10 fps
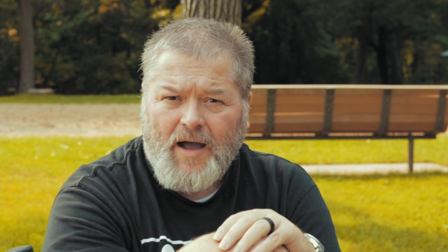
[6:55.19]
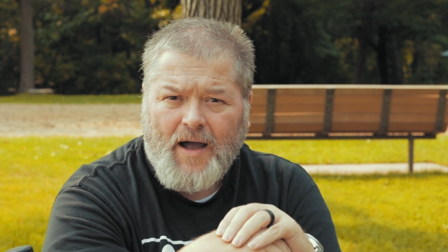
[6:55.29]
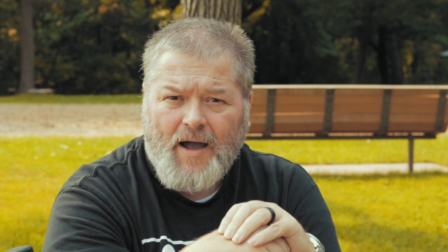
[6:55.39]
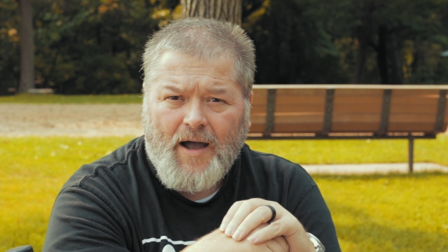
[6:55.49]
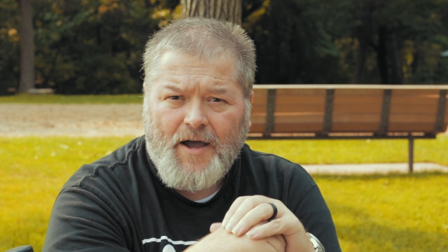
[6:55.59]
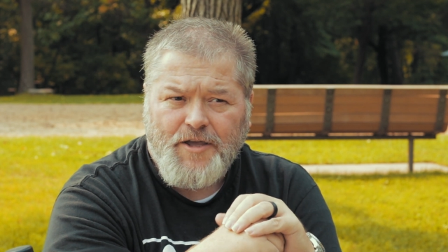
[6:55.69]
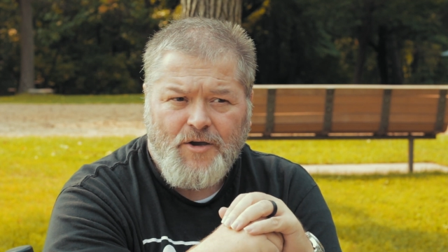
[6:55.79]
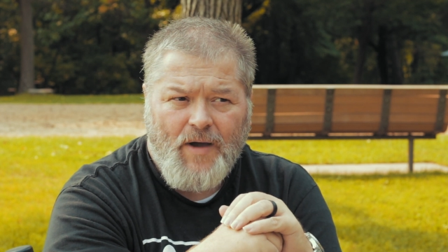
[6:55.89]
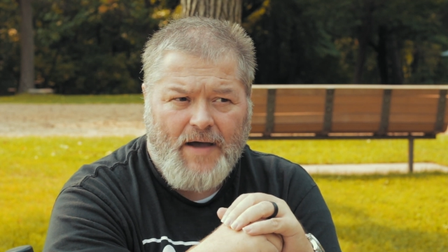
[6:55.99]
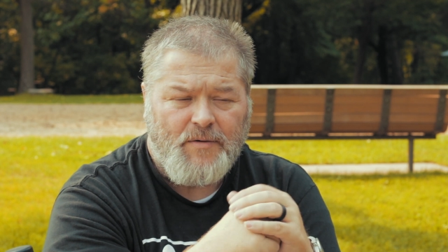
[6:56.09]

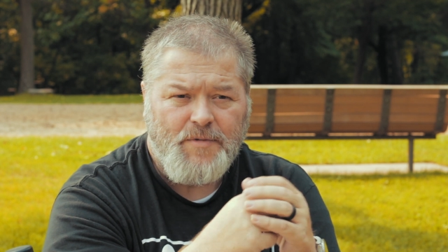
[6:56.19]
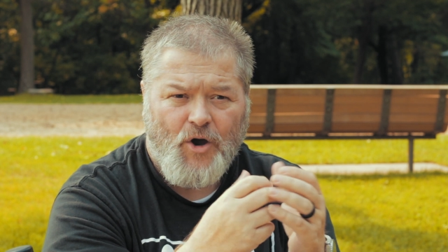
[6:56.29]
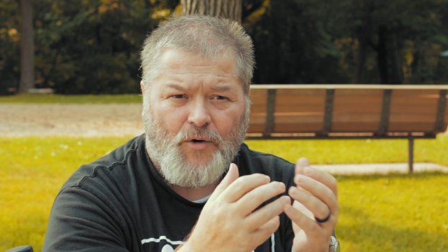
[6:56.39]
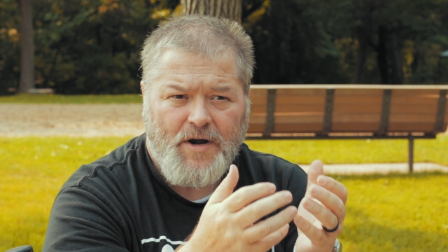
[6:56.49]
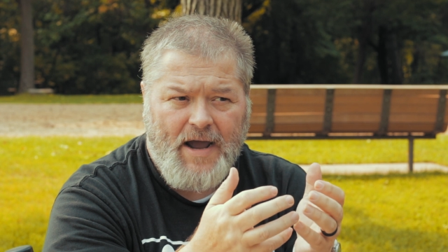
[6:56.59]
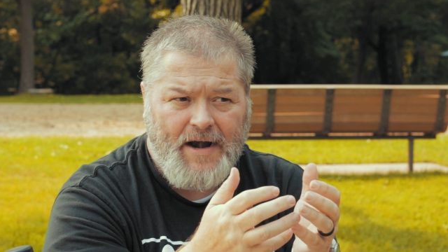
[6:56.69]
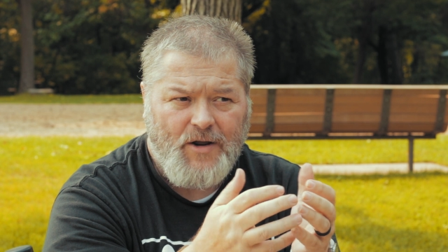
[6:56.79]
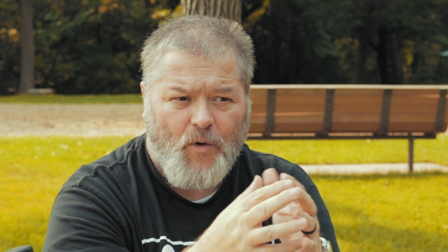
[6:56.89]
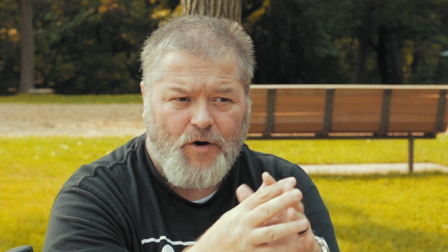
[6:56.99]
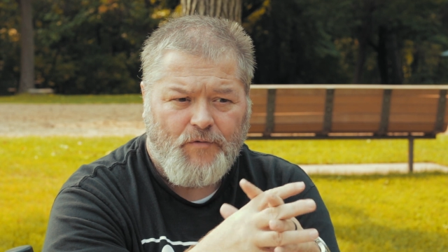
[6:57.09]
You have a Miyota
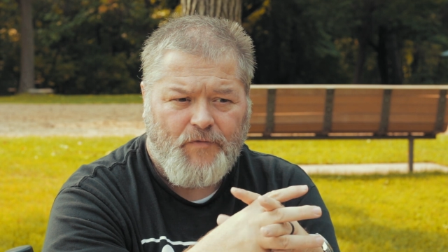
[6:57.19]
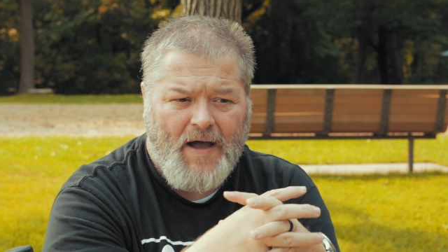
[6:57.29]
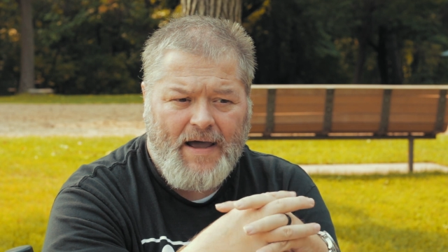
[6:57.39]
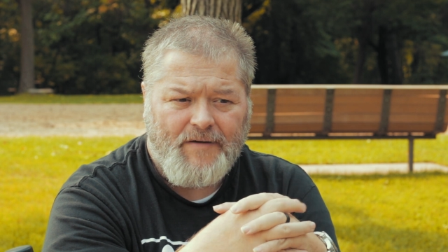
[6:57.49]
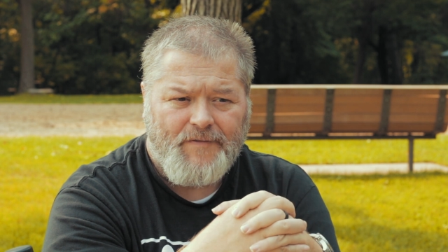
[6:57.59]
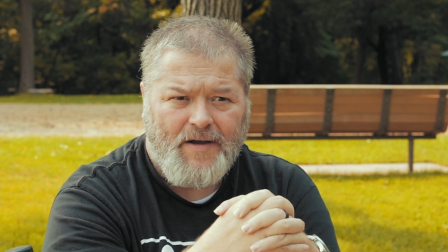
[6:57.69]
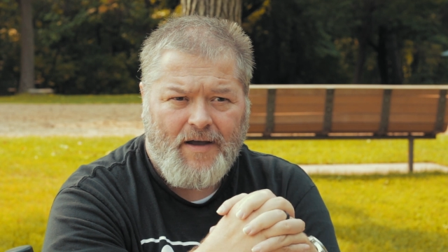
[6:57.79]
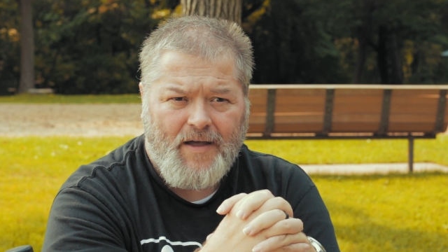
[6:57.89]
9105.